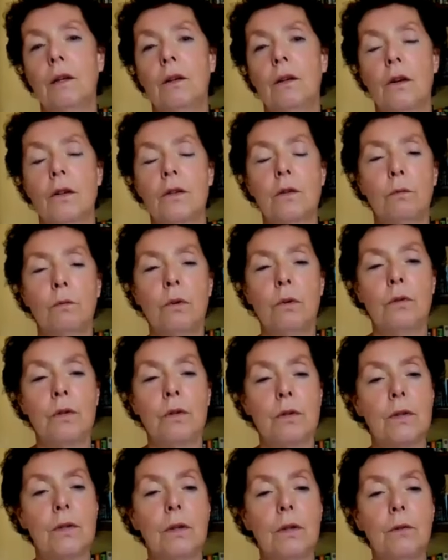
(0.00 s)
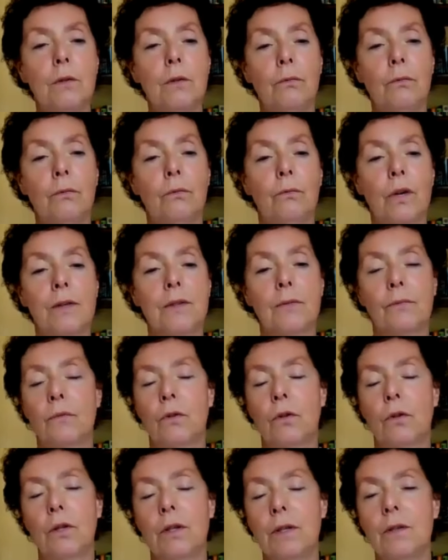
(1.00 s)
And also, we received funds for
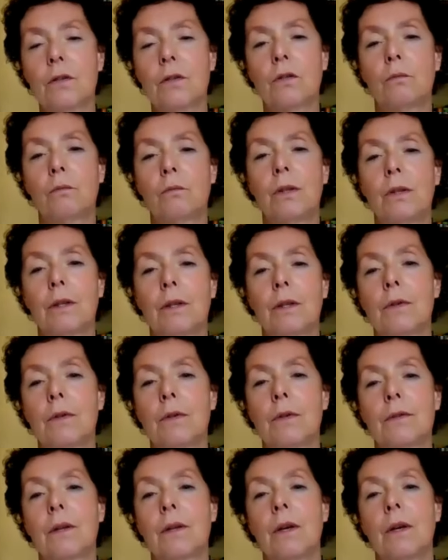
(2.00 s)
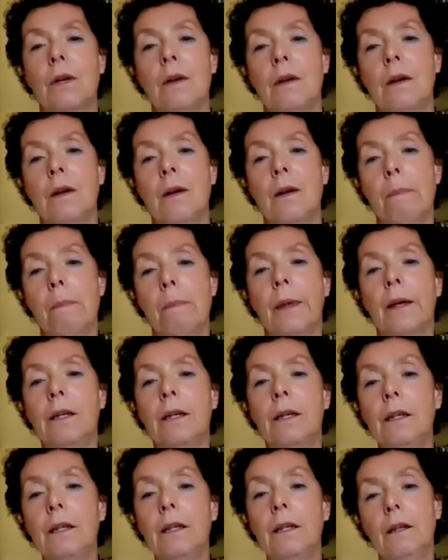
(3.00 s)
an instrument that was
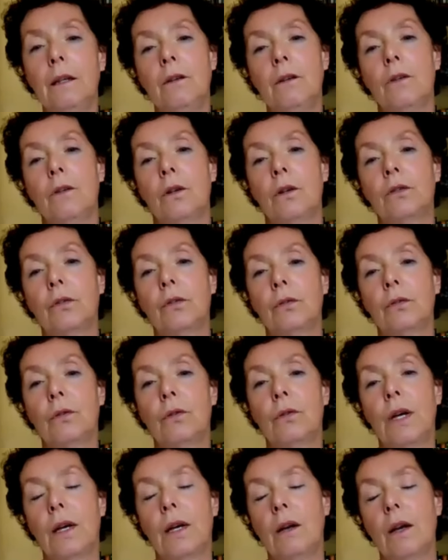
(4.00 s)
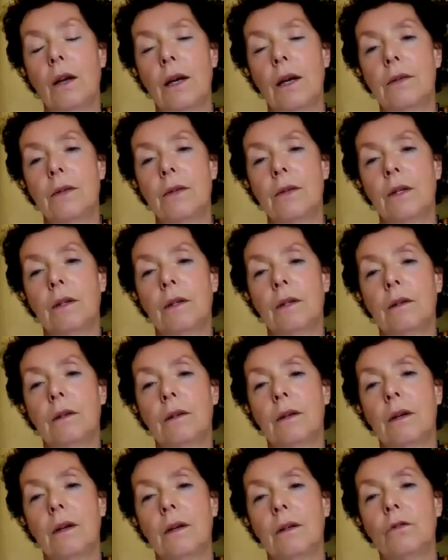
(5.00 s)
key, you know, to analyzing
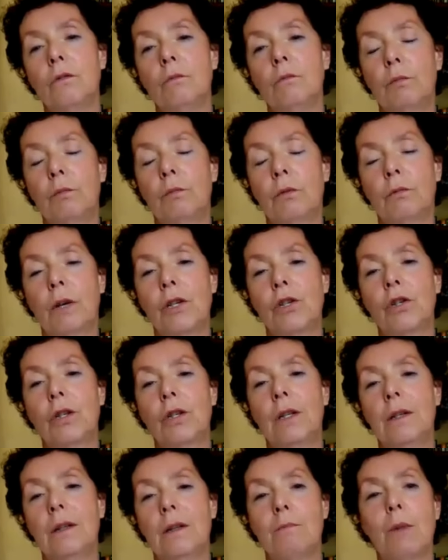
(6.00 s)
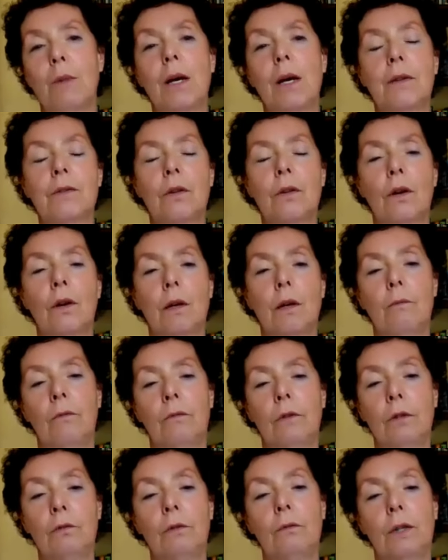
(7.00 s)
uh, tumor progression in the mice. So I'm
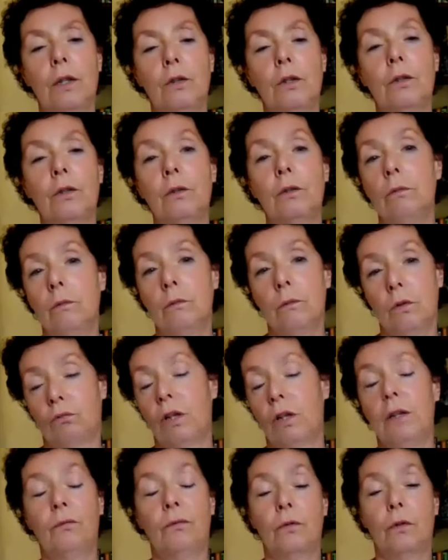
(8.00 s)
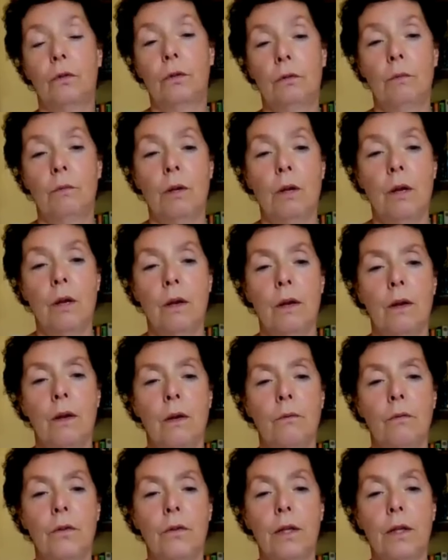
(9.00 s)
very, very grateful
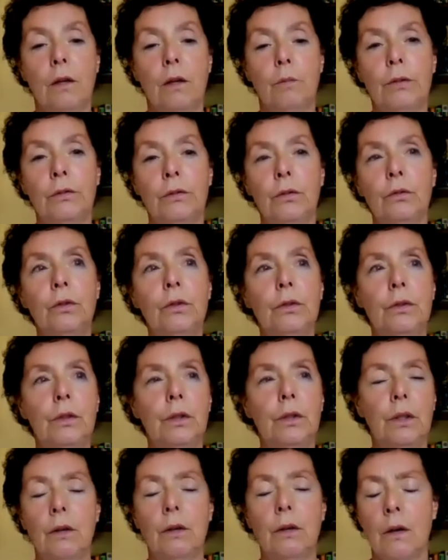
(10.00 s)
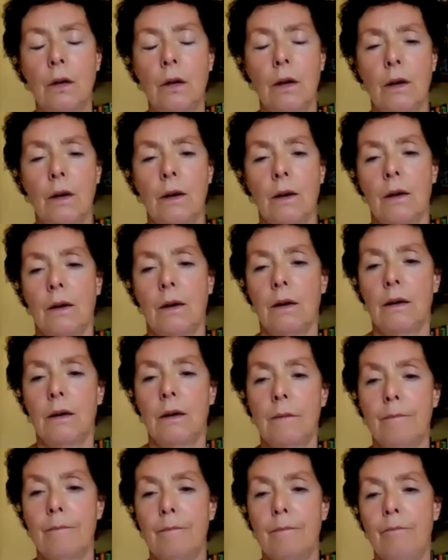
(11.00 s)
for that opportunity.
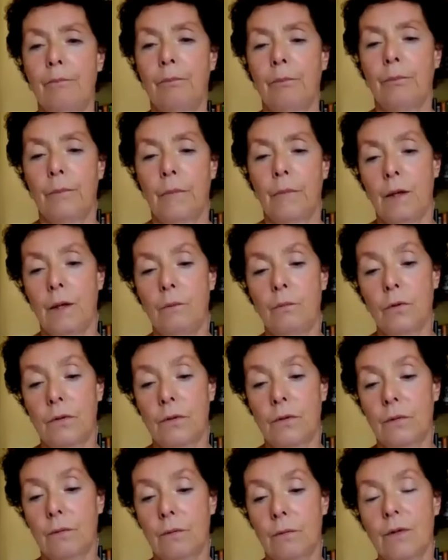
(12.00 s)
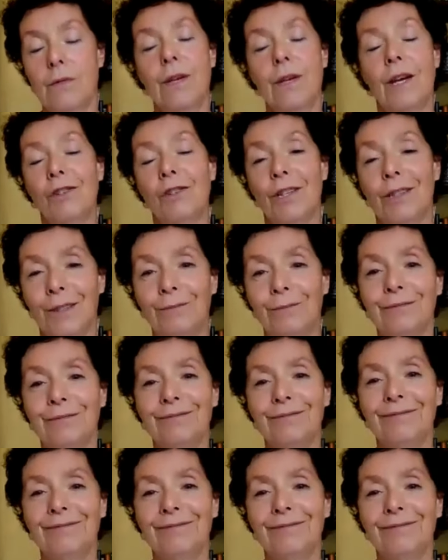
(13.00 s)
Um, it was essential.